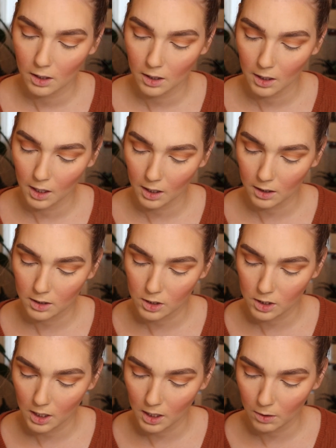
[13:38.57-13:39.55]
The
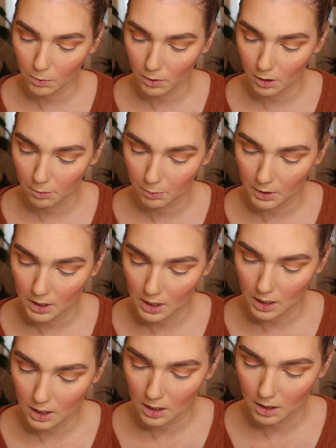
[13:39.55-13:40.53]
next shade will
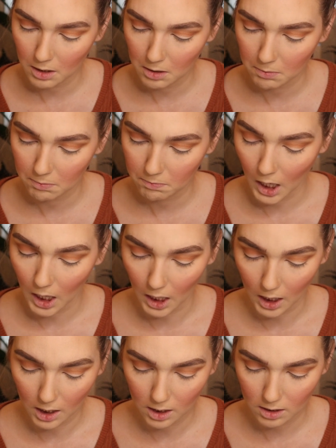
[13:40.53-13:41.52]
be
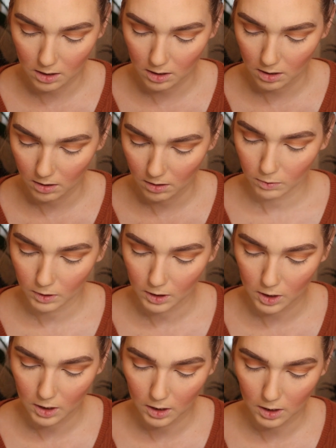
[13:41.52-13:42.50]
8,
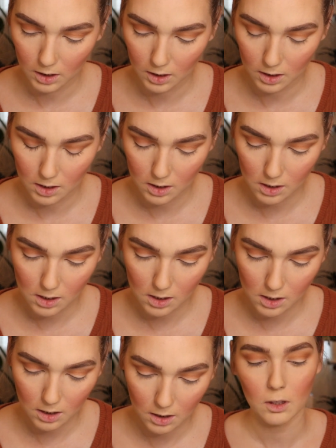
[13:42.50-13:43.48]
which
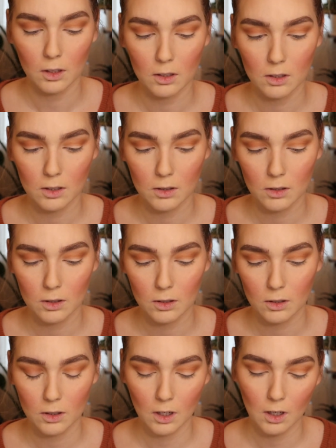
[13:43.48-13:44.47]
is this
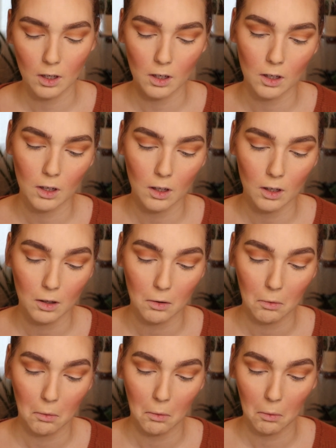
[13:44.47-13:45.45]
shade.
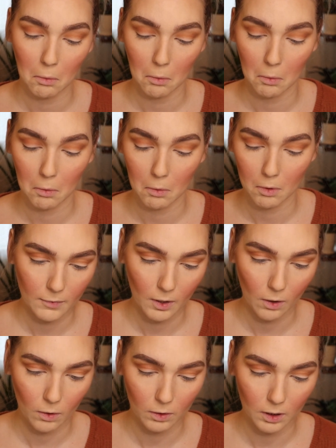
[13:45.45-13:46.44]

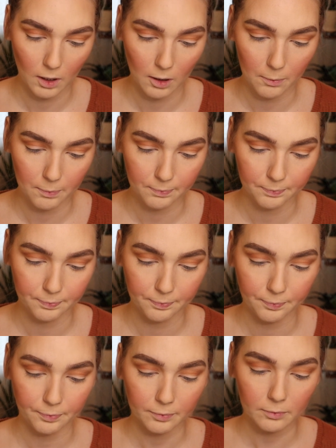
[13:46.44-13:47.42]
Hold up.
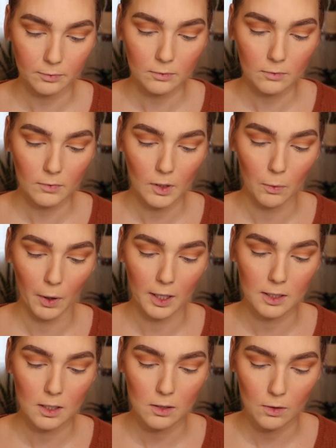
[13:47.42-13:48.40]

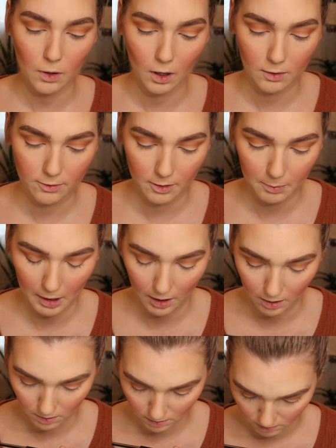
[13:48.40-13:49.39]
Why is it so hard for
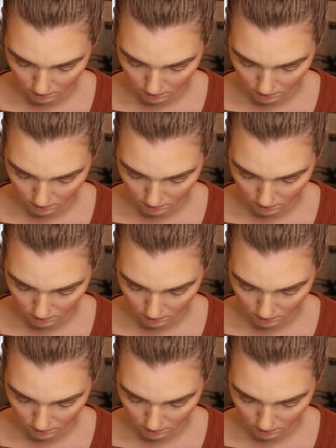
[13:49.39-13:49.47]
me?